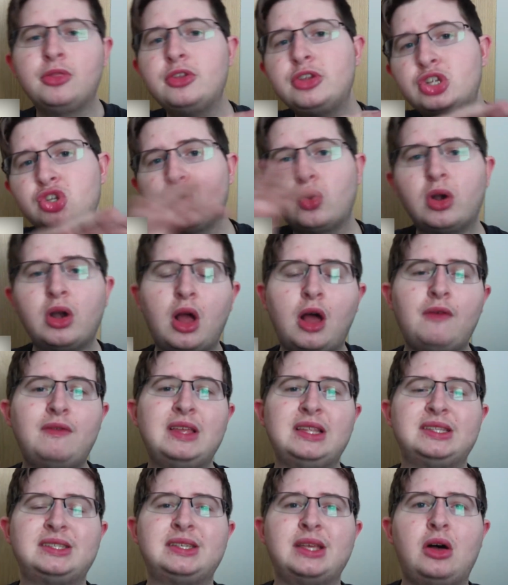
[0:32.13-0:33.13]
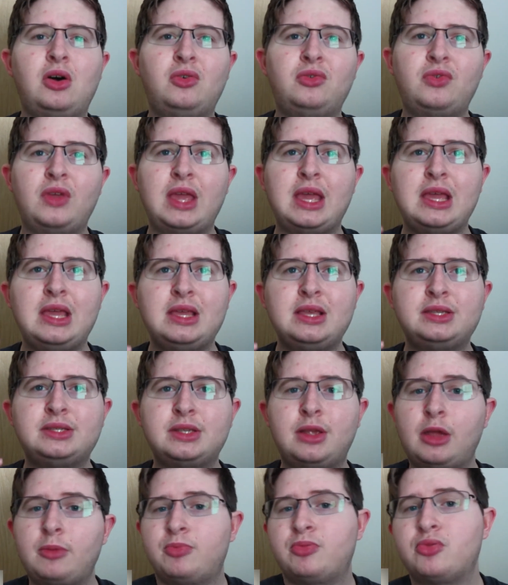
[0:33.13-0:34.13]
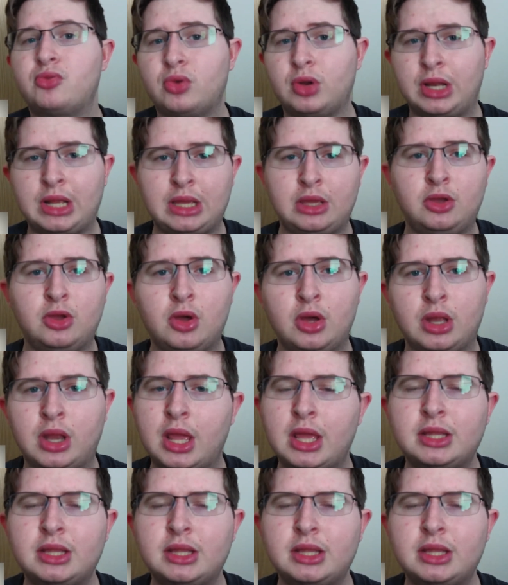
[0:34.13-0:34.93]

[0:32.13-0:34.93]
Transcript: The short of itself is pretty good.